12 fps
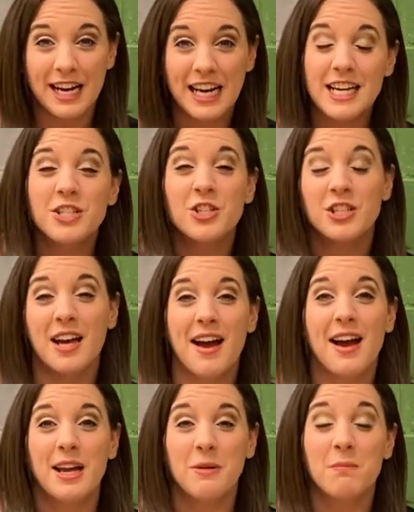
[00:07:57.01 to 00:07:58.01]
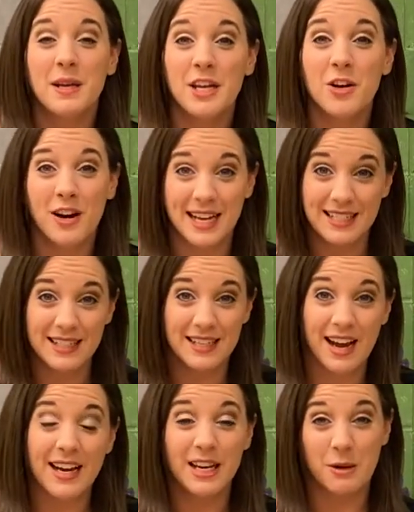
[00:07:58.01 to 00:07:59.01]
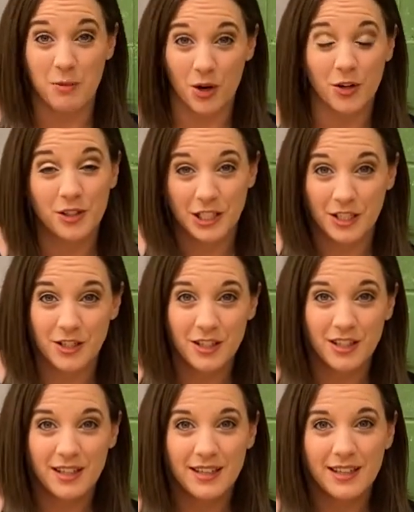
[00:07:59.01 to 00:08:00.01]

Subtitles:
each time Peter had denied him earlier.